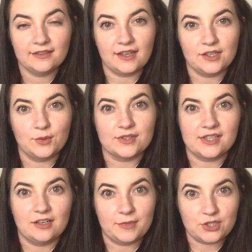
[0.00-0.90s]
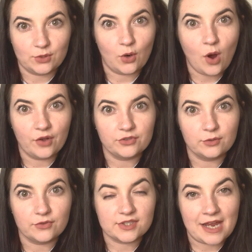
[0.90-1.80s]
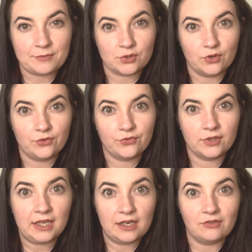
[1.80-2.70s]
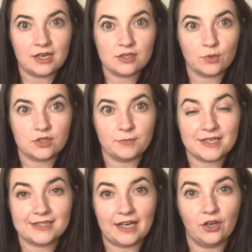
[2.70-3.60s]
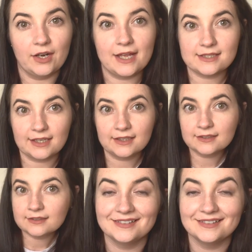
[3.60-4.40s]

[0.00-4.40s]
then you would have seen I've been doing quite a few of the same sort of key rings which have been selling on Etsy.